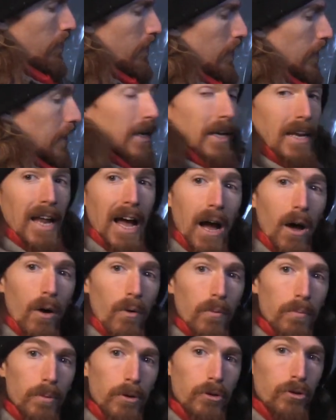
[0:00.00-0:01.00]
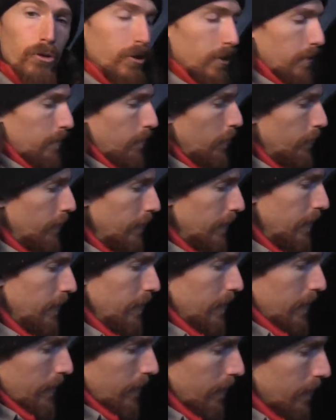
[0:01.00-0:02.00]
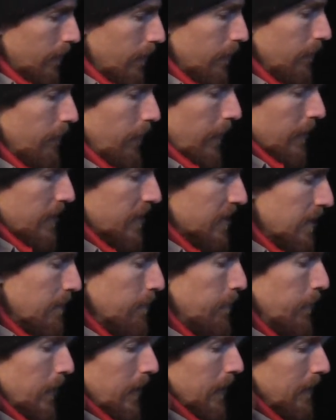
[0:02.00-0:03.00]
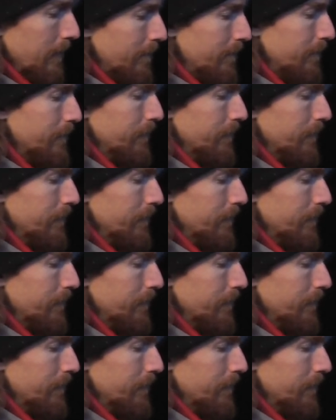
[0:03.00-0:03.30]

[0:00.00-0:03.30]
in and out, but you can move it very simply